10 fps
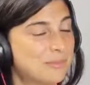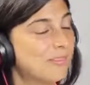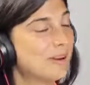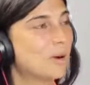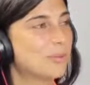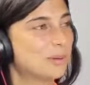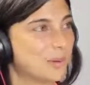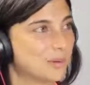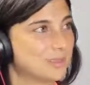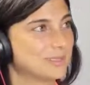a very open
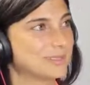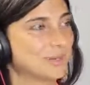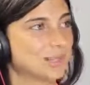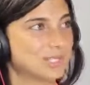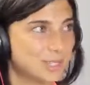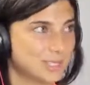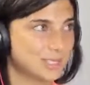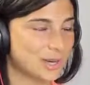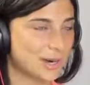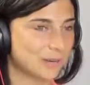person. So I took his
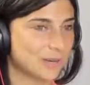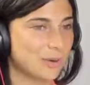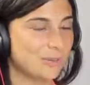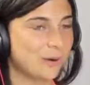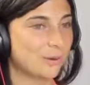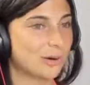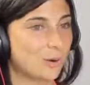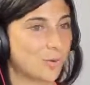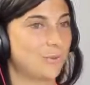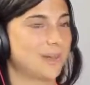card, and I remember I went
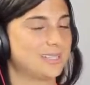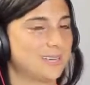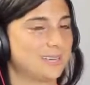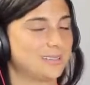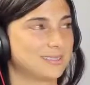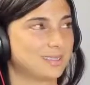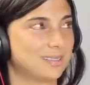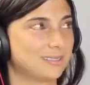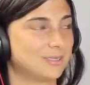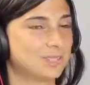home that day and I was
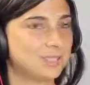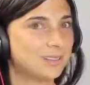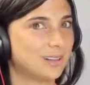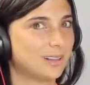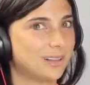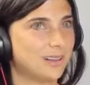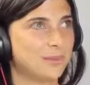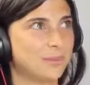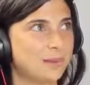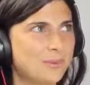like, Nishkad Allah,
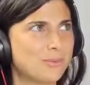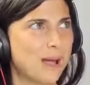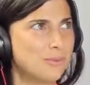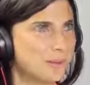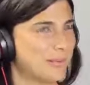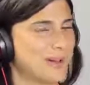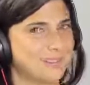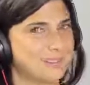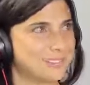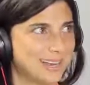I met a rabbit
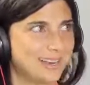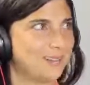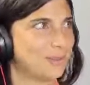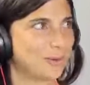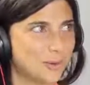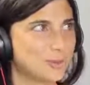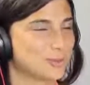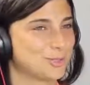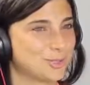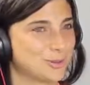man today at the
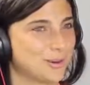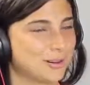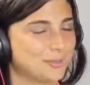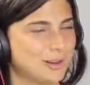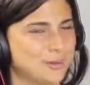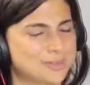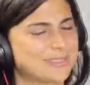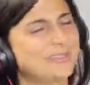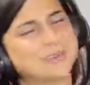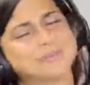grocery store. And my mom was
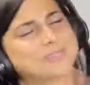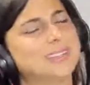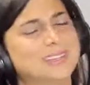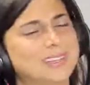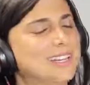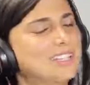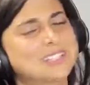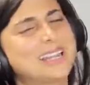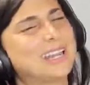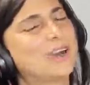like, oh,
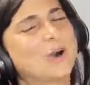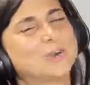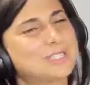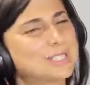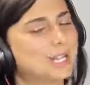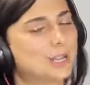just let it go. Just let it